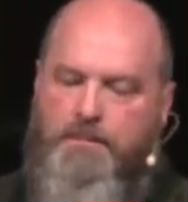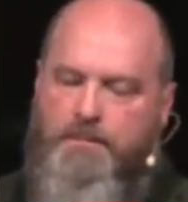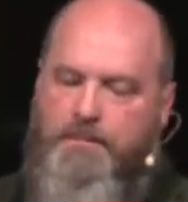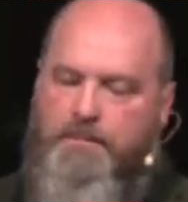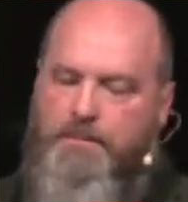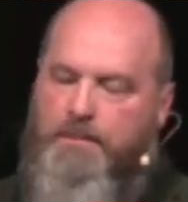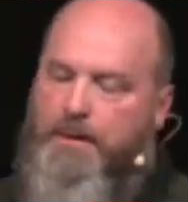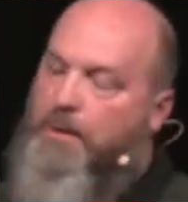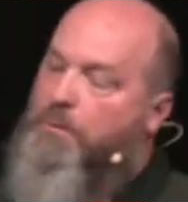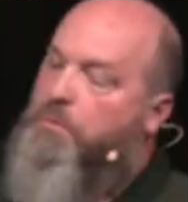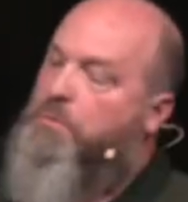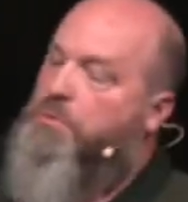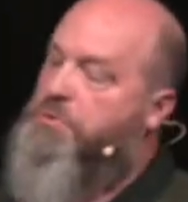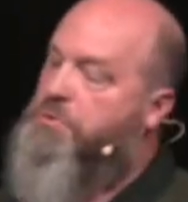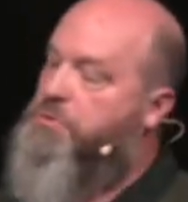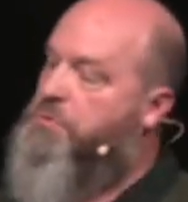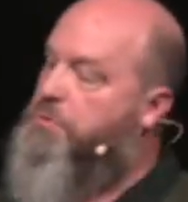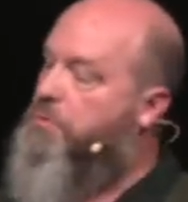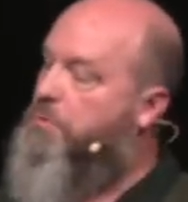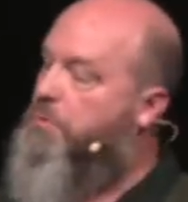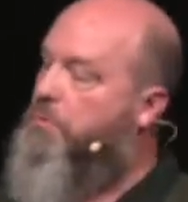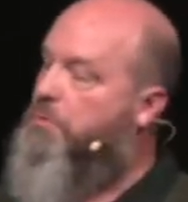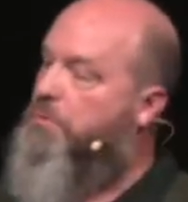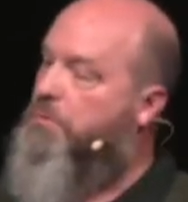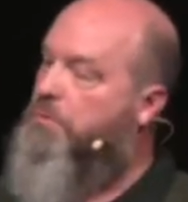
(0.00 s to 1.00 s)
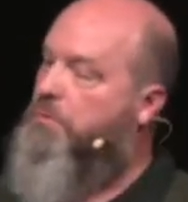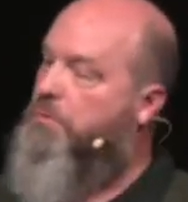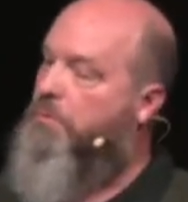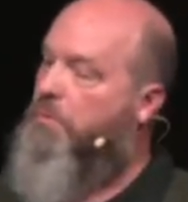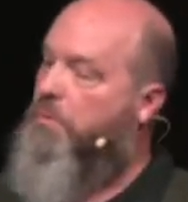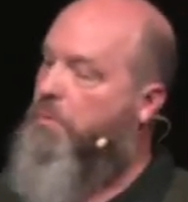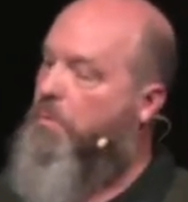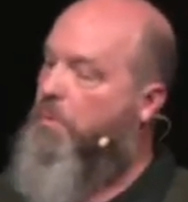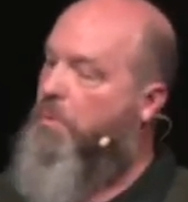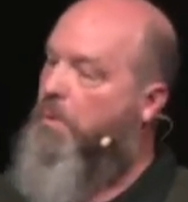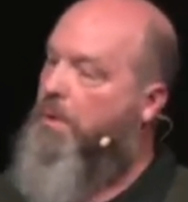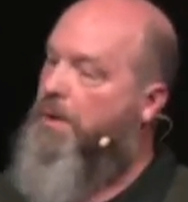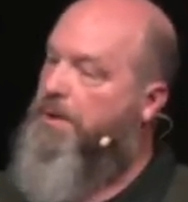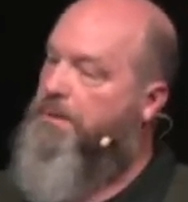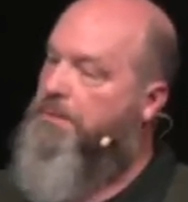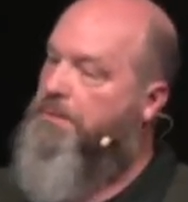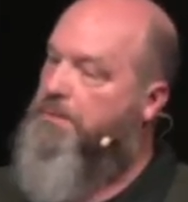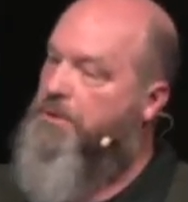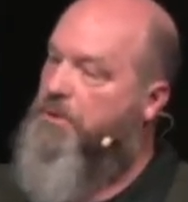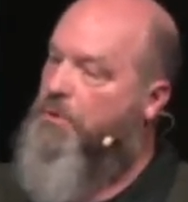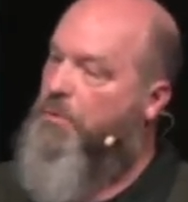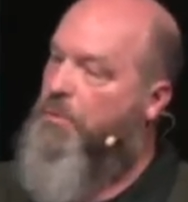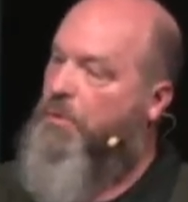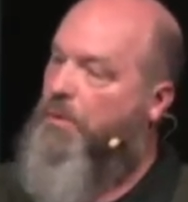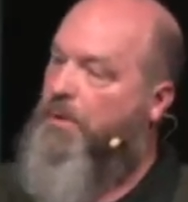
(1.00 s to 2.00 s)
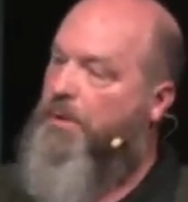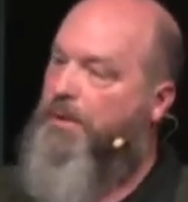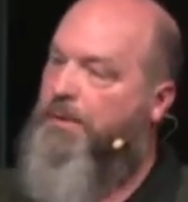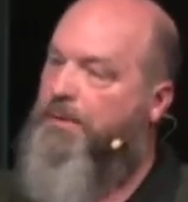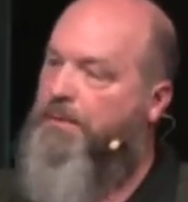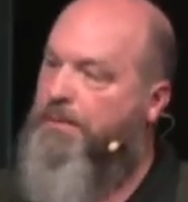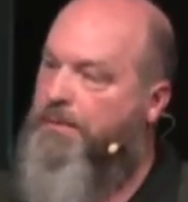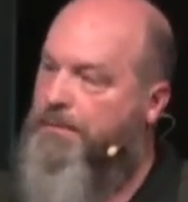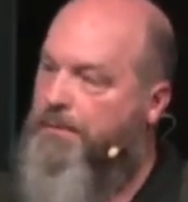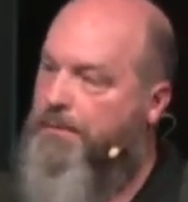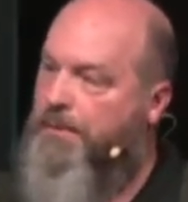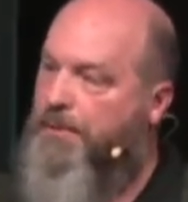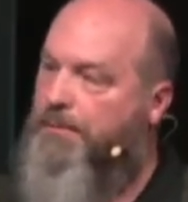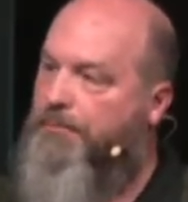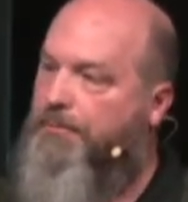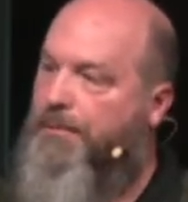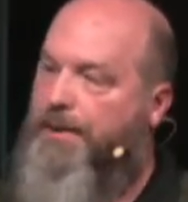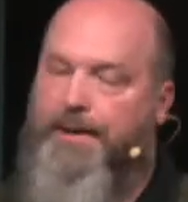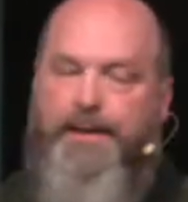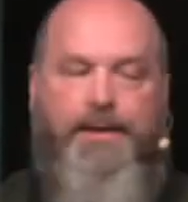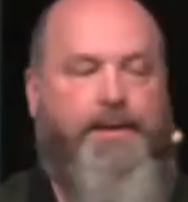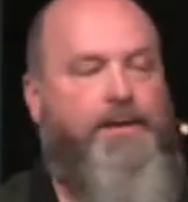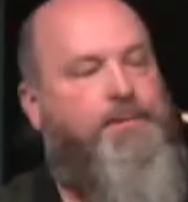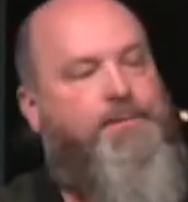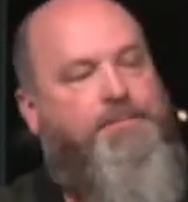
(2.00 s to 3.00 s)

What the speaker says: that was one door away